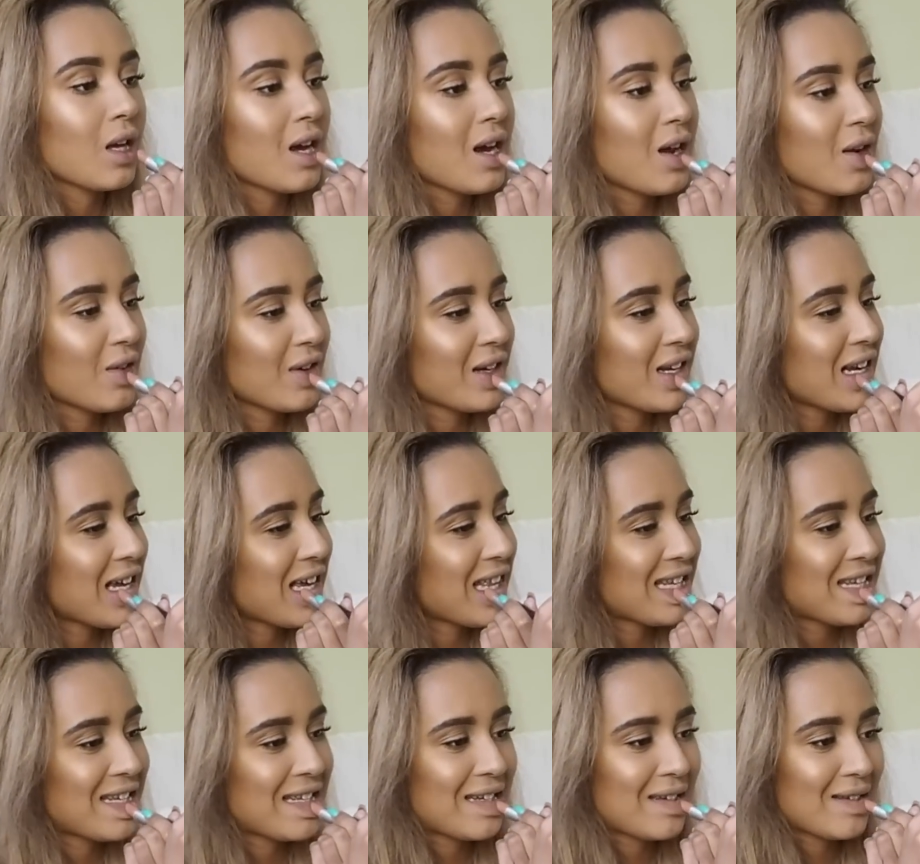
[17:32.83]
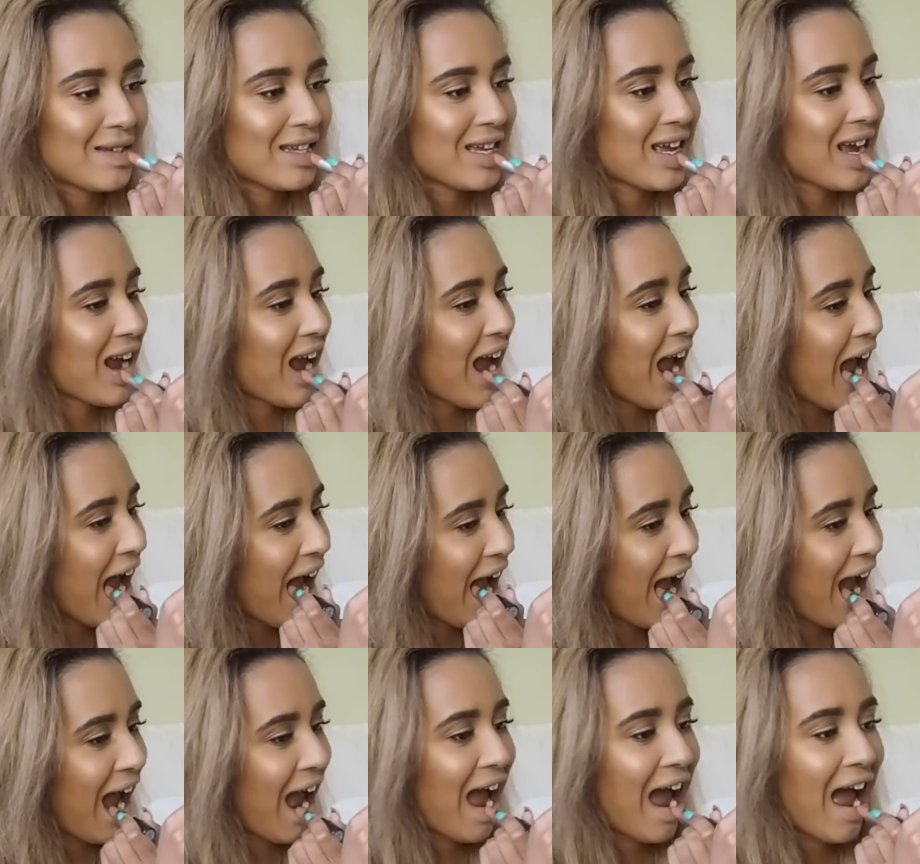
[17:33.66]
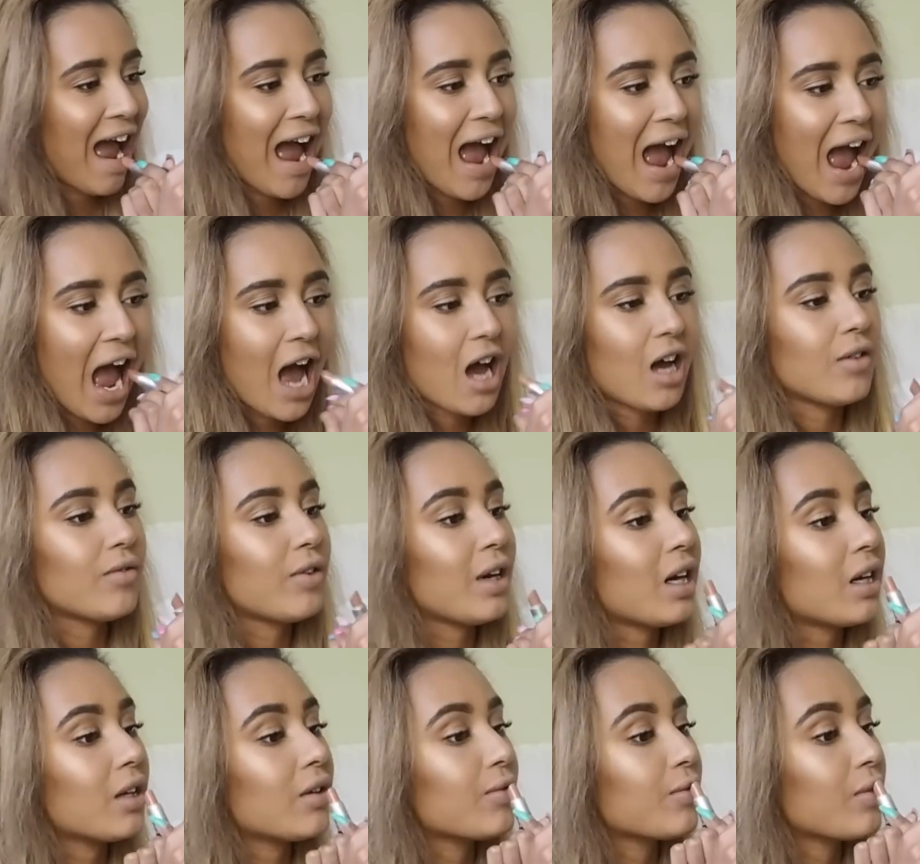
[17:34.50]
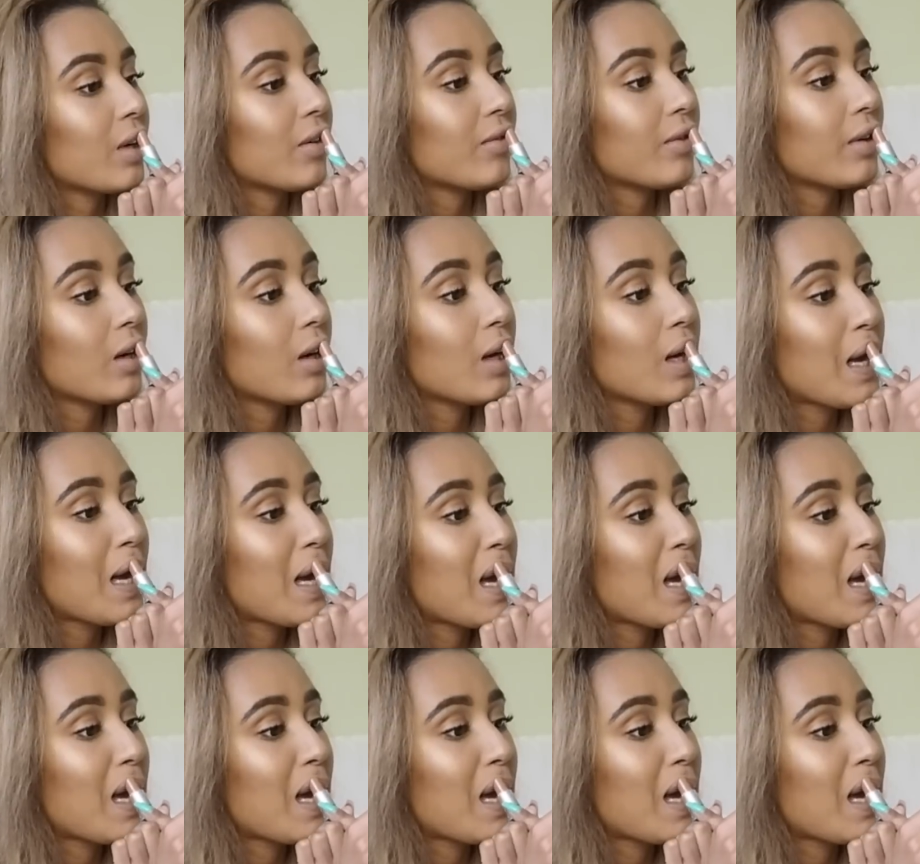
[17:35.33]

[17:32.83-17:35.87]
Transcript: I really like this lipstick. I've had it forever.